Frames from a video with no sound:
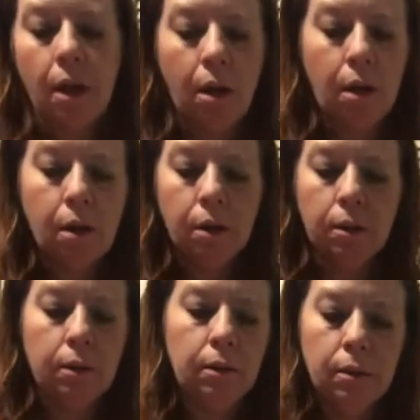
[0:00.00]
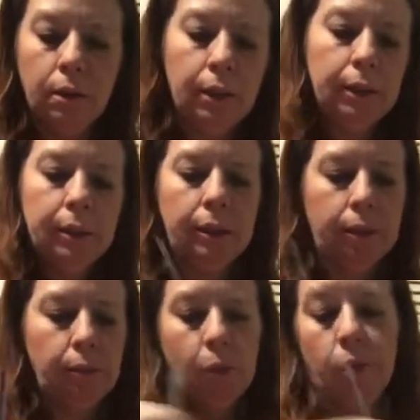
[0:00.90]
are
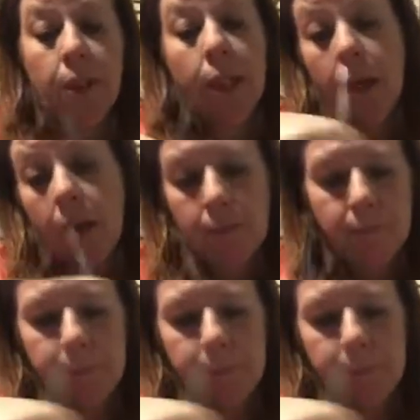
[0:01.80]
mostly gone.